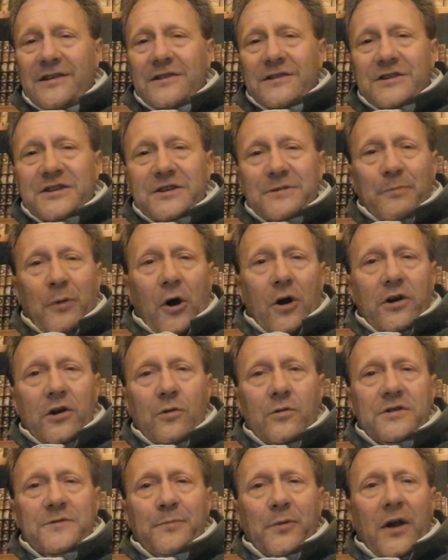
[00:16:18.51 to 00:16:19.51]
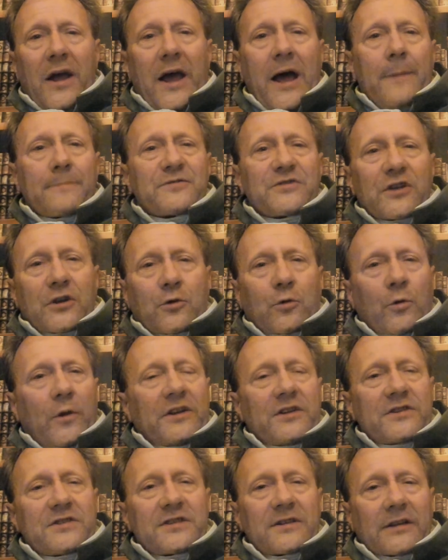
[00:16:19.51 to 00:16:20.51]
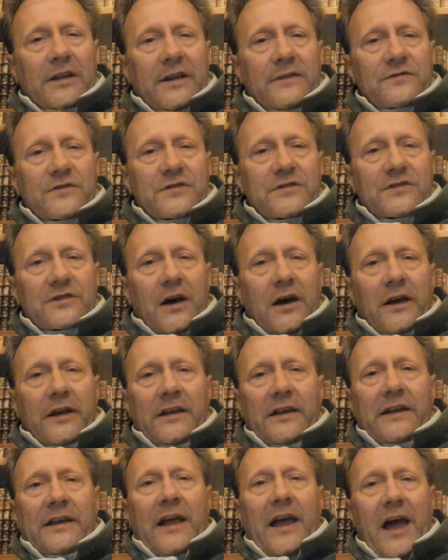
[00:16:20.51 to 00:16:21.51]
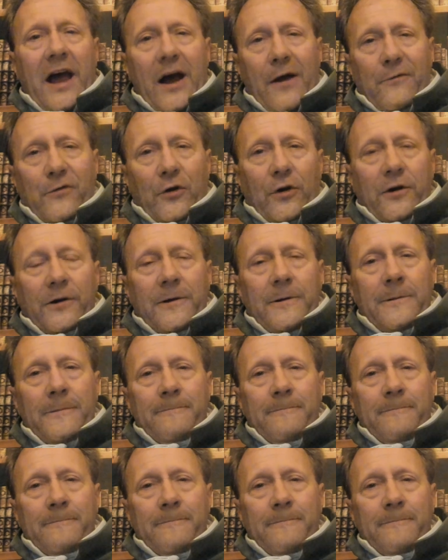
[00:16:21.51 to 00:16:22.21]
Sparta was perhaps the greatest slave society ever.